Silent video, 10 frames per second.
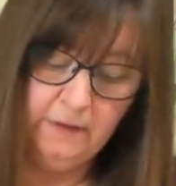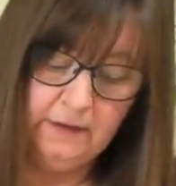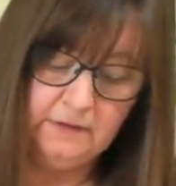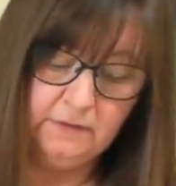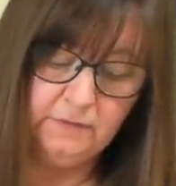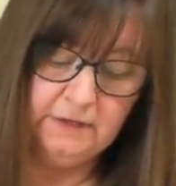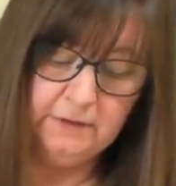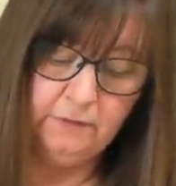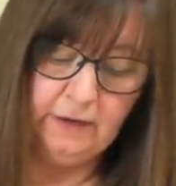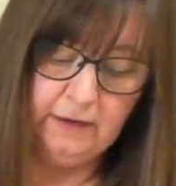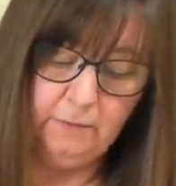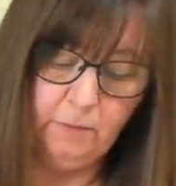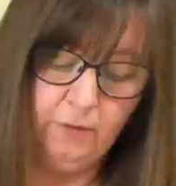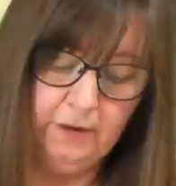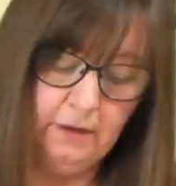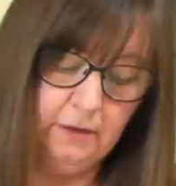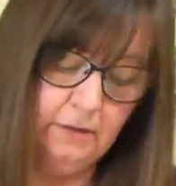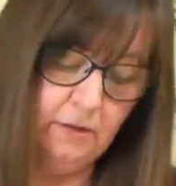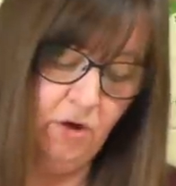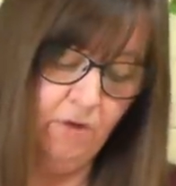these are really great. I'm quite a
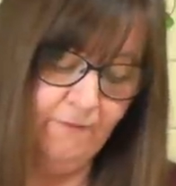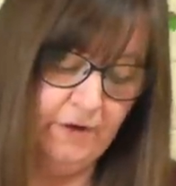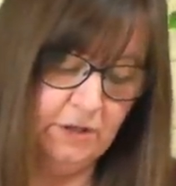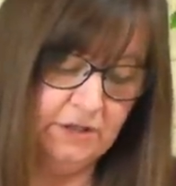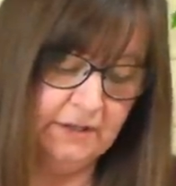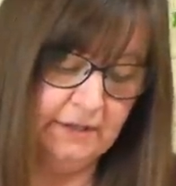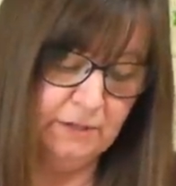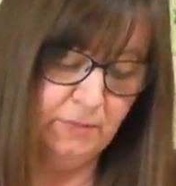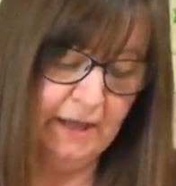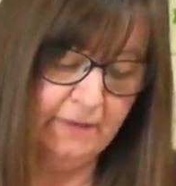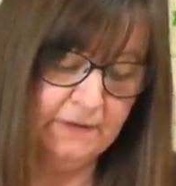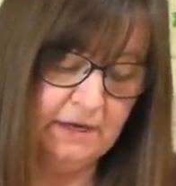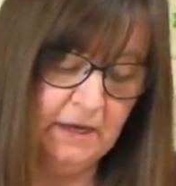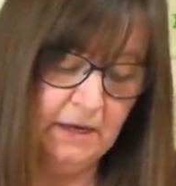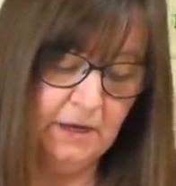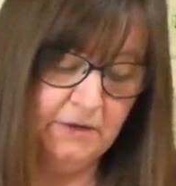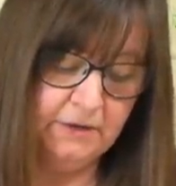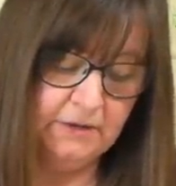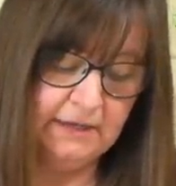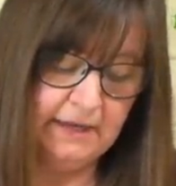convert to these pens. And you
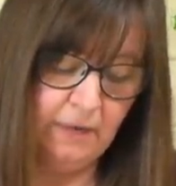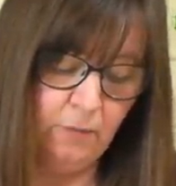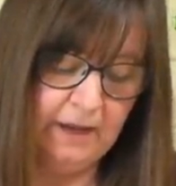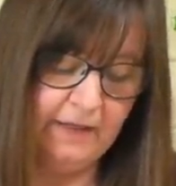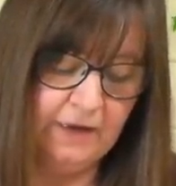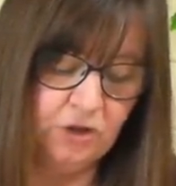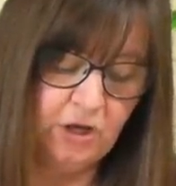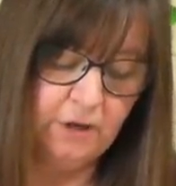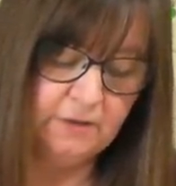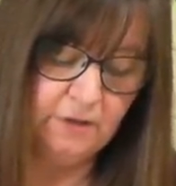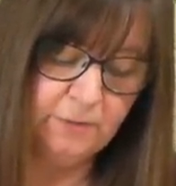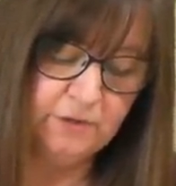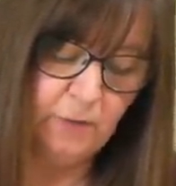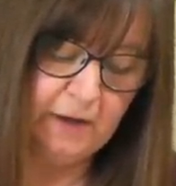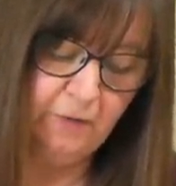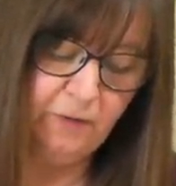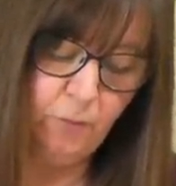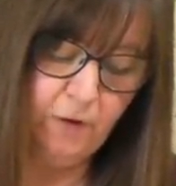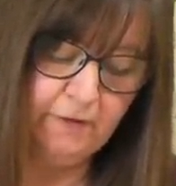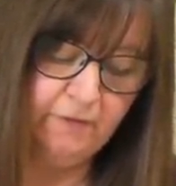can see how well that shows up as well on the
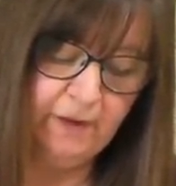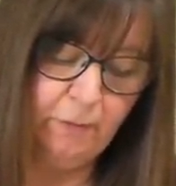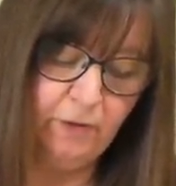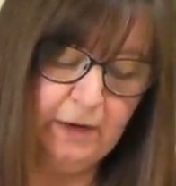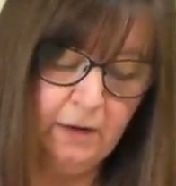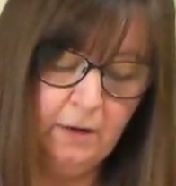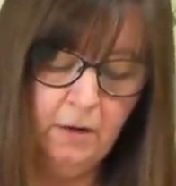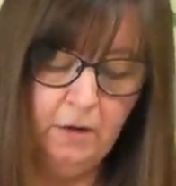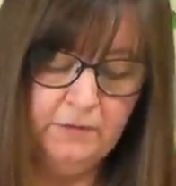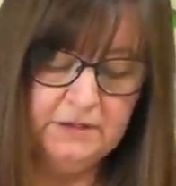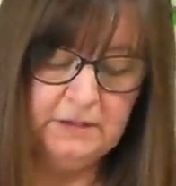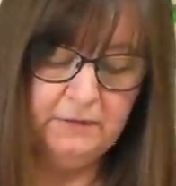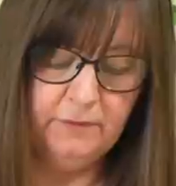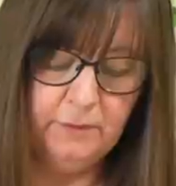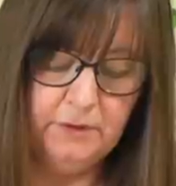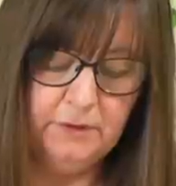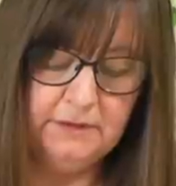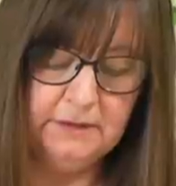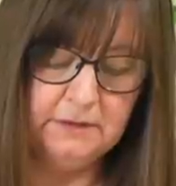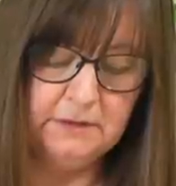white fabric. Obviously, if you're
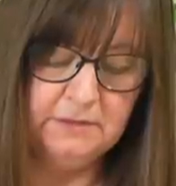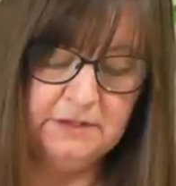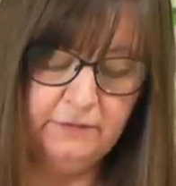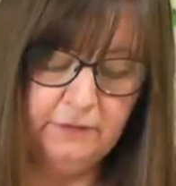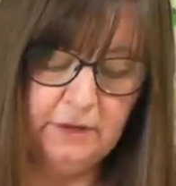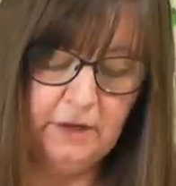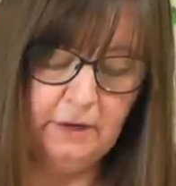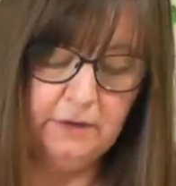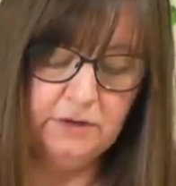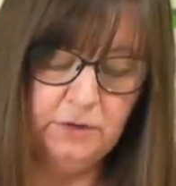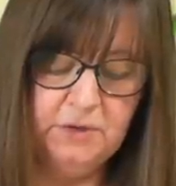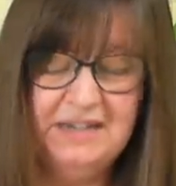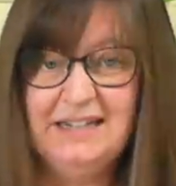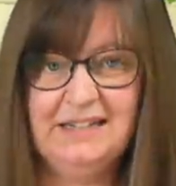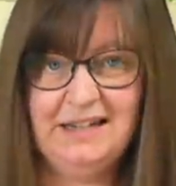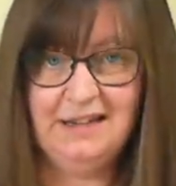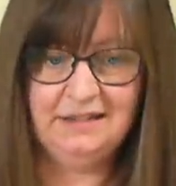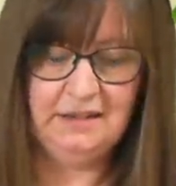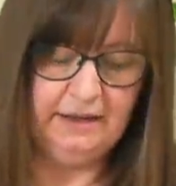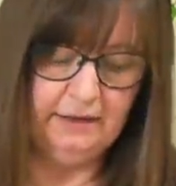using some different colours, you would need to
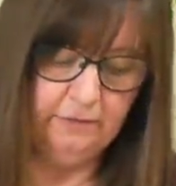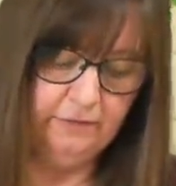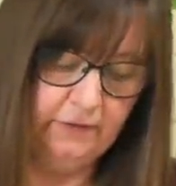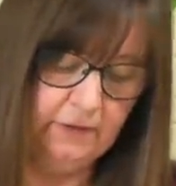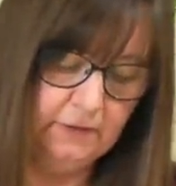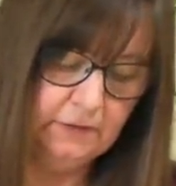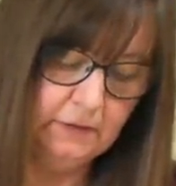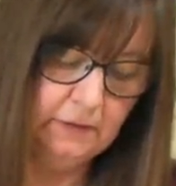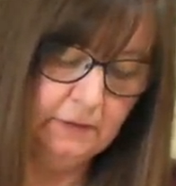test that out first.